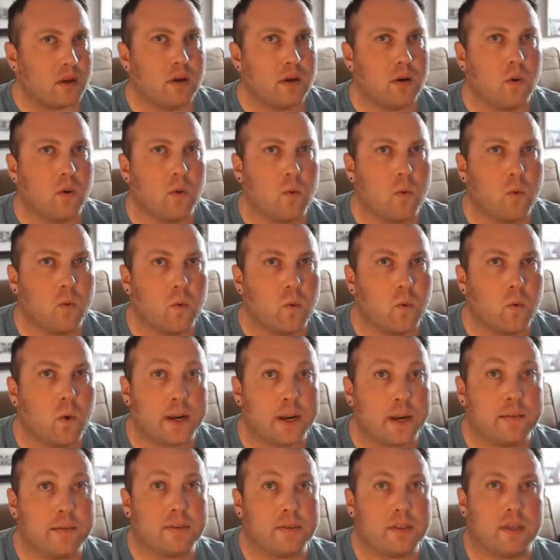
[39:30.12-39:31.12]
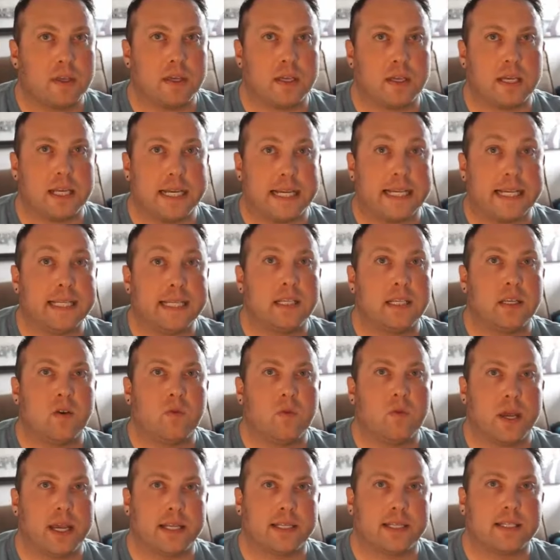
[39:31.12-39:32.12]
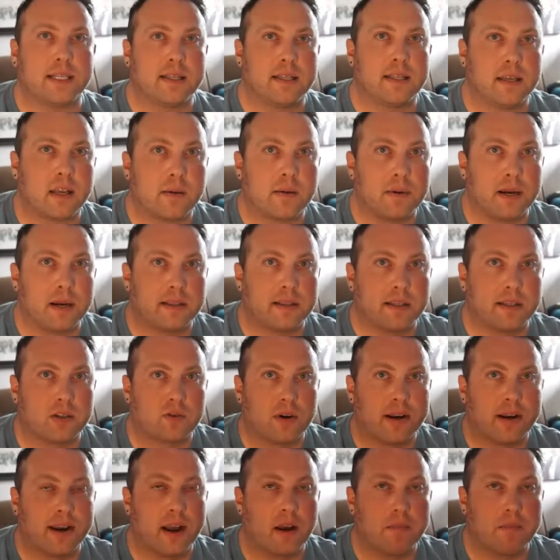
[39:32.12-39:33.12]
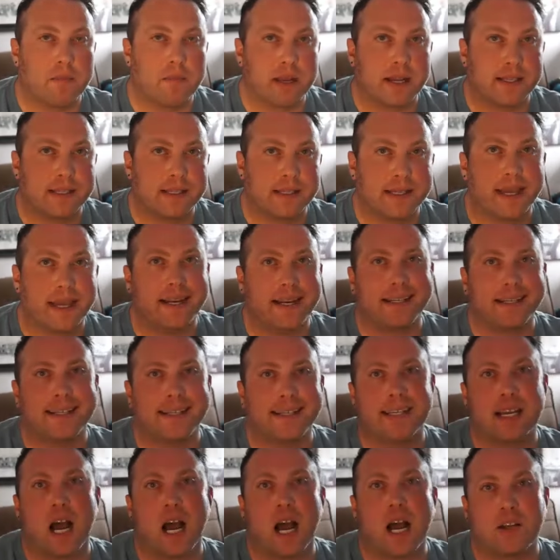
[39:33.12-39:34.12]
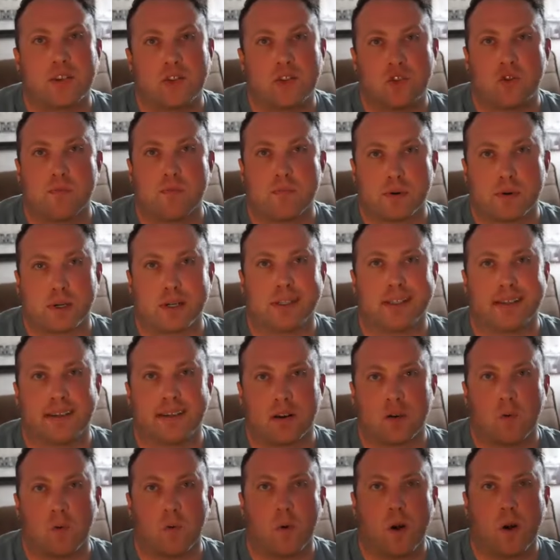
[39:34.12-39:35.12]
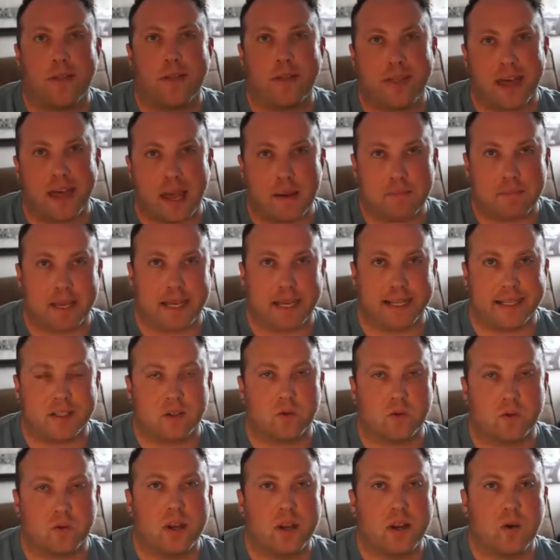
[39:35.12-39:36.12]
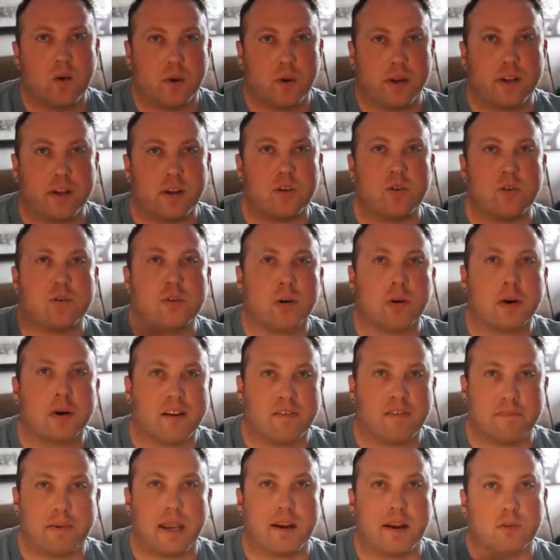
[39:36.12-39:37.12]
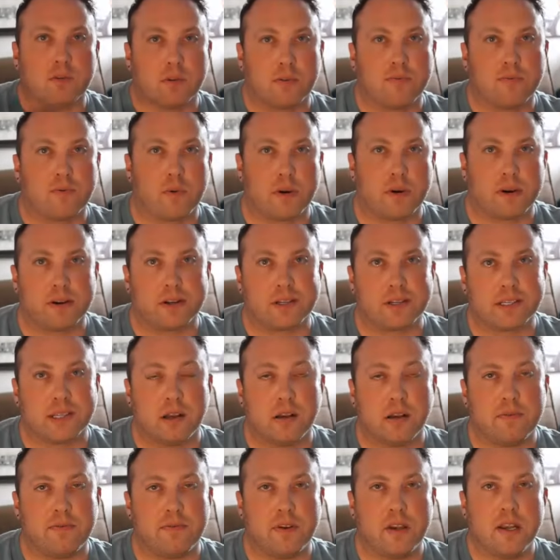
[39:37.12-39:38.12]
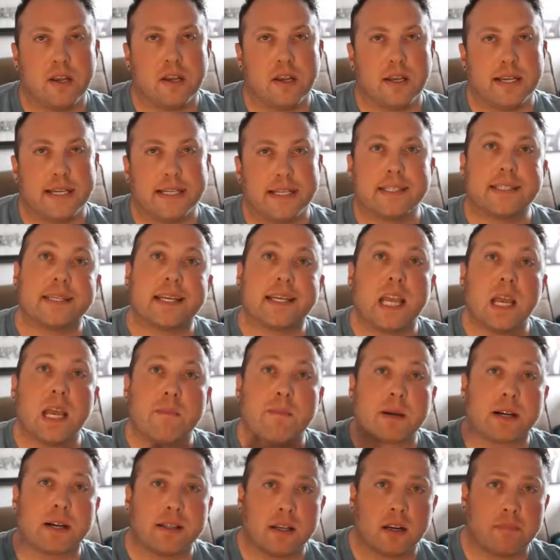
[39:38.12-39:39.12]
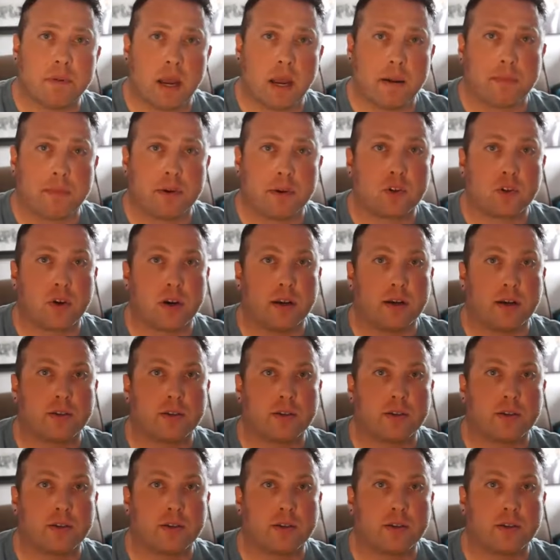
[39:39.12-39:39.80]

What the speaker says: One of the easy ways to think about this right now, because again, it is not super clear what that means when you don't have payroll for yourself, is to keep a clear paper trail.